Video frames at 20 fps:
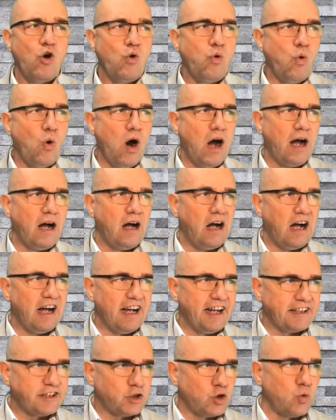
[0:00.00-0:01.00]
who are
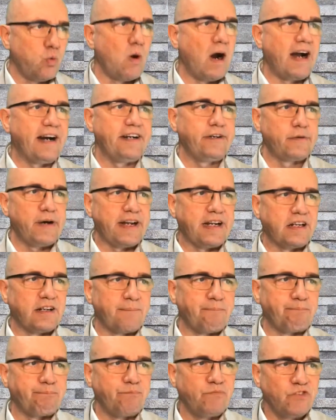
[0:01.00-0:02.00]

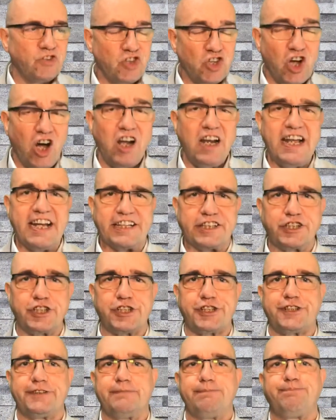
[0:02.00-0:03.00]
acquiring
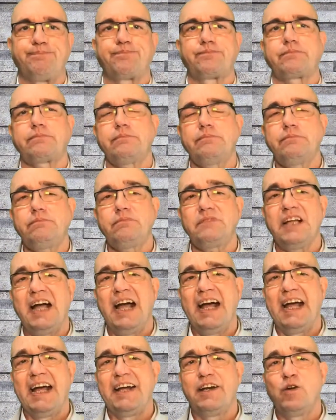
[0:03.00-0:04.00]
knowledge,
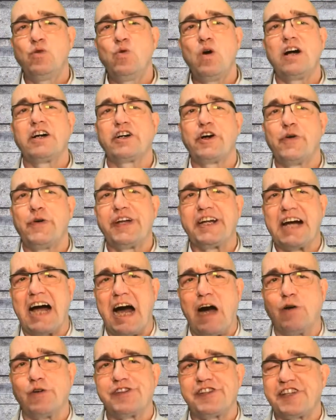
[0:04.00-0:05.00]
and who are going
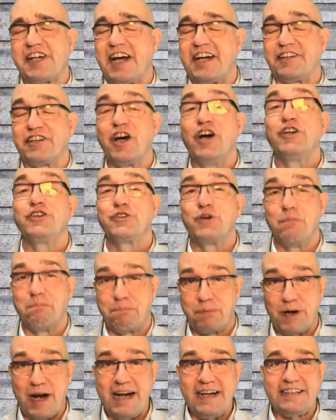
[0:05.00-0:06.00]
outside to
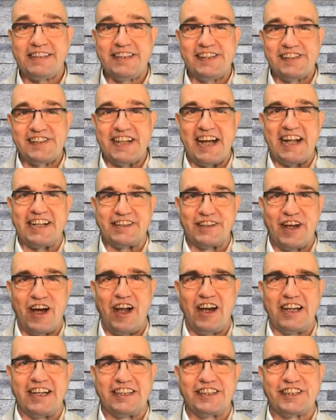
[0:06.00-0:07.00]
practice that
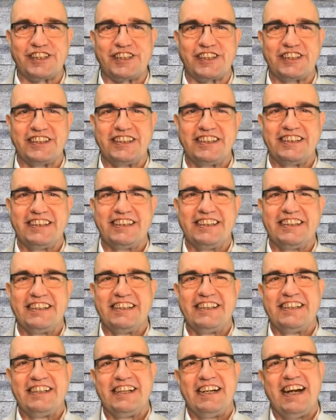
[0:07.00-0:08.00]
knowledge,
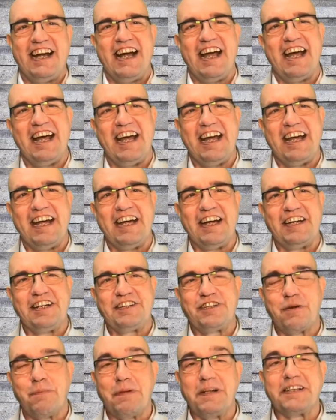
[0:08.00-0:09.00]

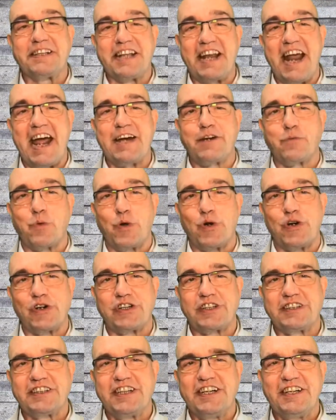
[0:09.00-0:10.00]
to build a
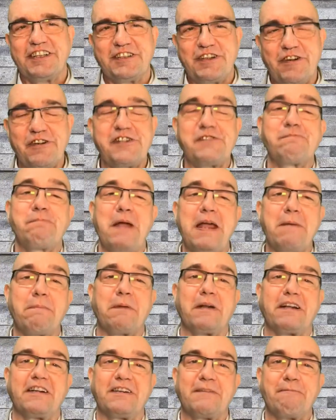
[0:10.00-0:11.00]
network, those
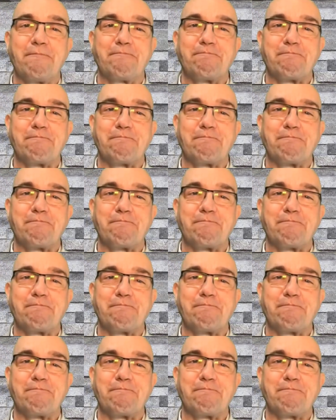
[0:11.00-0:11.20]
people